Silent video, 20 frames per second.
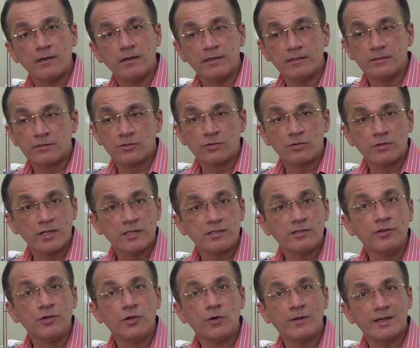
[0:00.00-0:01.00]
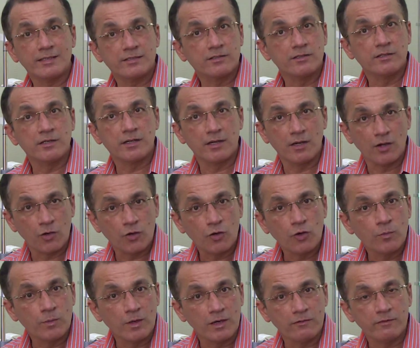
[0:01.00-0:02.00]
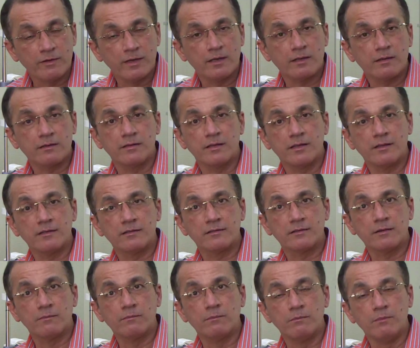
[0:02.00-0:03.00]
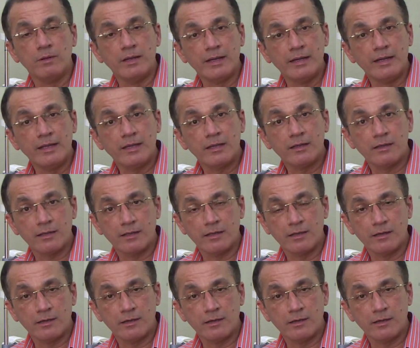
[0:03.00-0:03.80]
is known as neovascular glaucoma, where there is a bleeding,